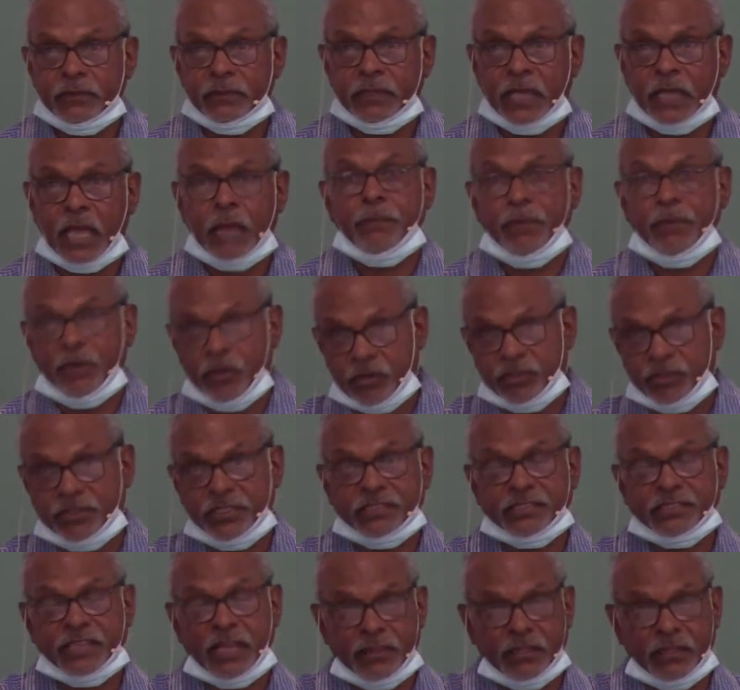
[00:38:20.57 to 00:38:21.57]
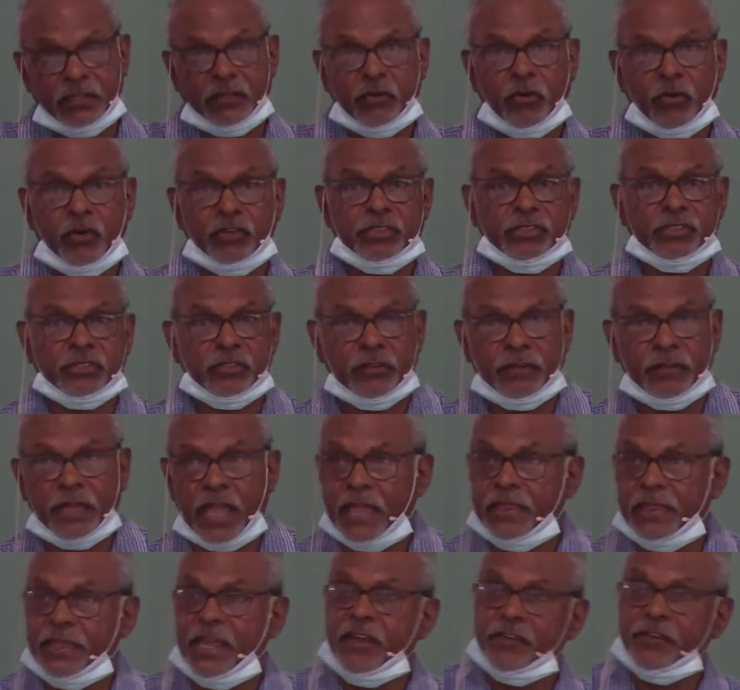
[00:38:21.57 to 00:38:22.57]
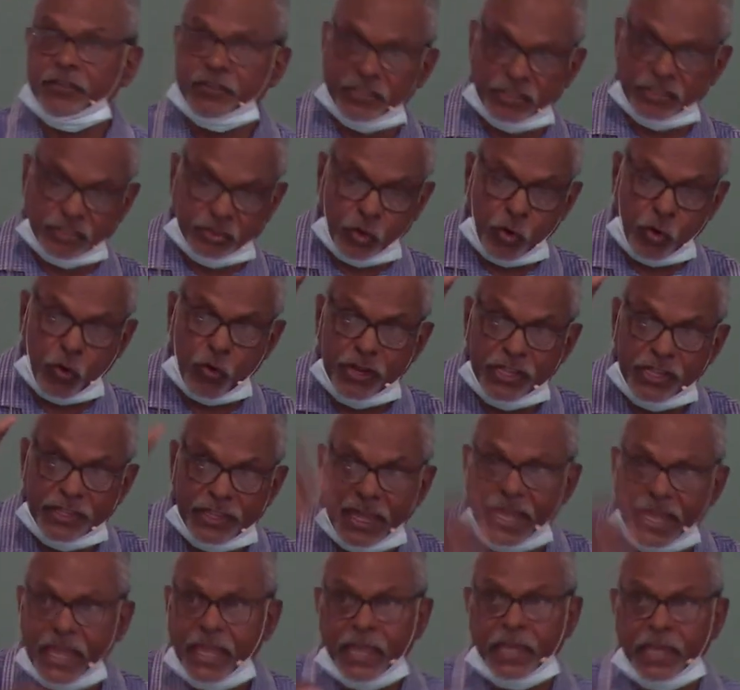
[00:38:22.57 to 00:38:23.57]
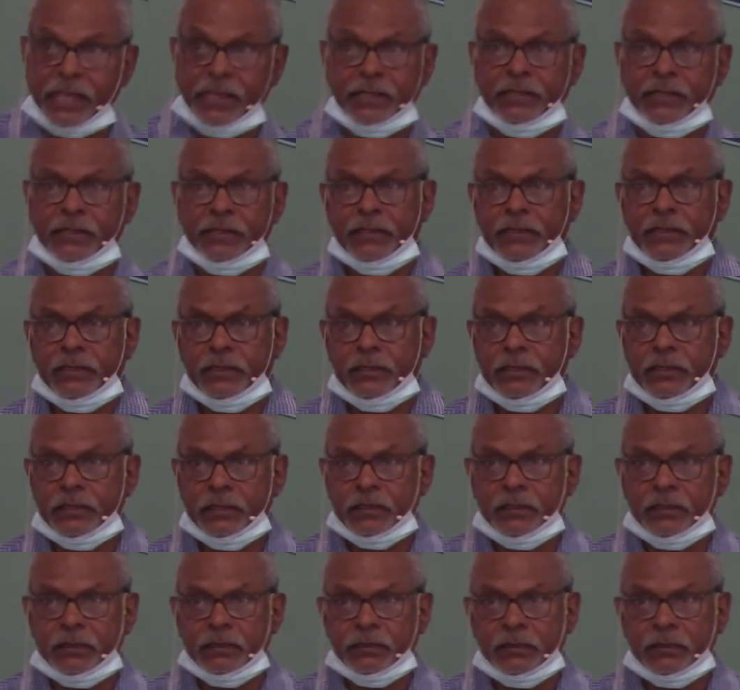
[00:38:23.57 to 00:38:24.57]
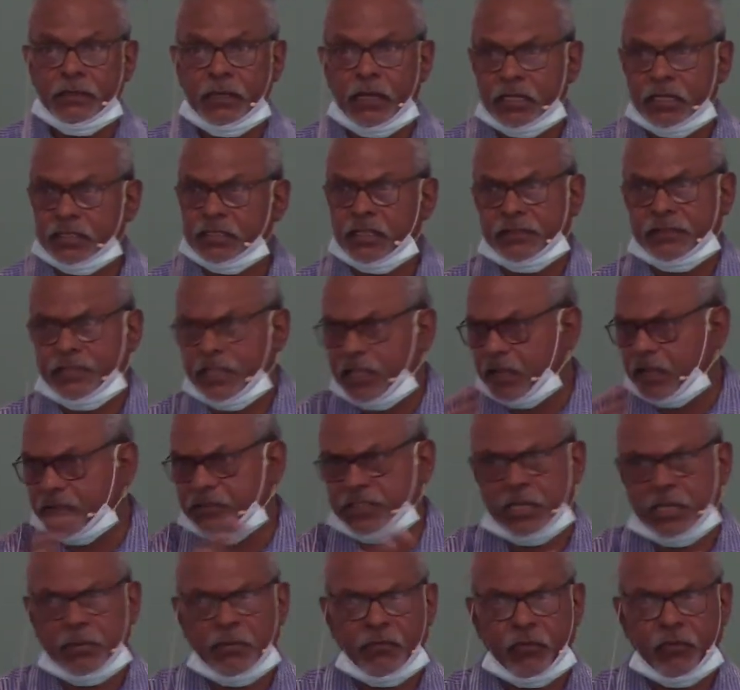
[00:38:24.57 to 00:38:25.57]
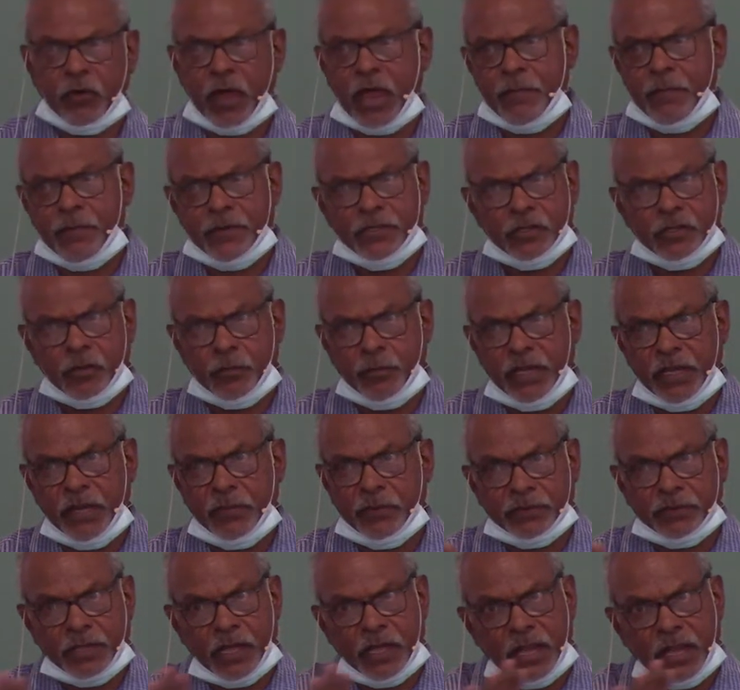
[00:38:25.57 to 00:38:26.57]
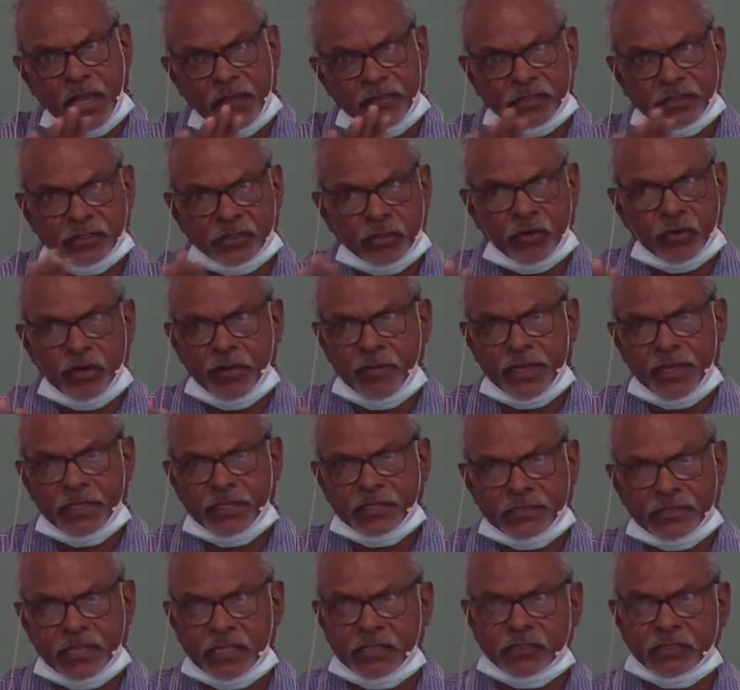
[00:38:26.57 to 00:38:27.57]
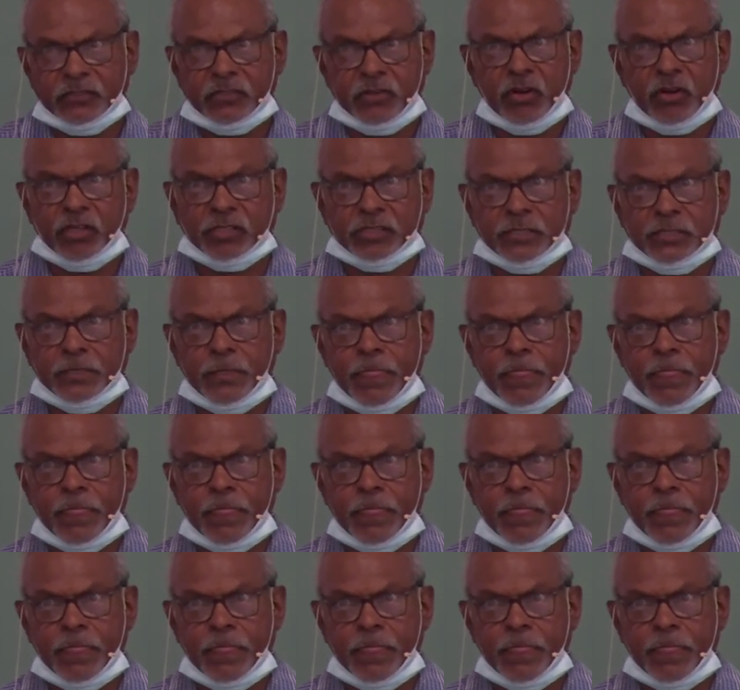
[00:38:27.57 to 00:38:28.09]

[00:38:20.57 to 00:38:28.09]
And because the Southern Cross is on there, and there is a story there. As I think I've shared before, Aboriginal people don't have a story about the Southern Cross.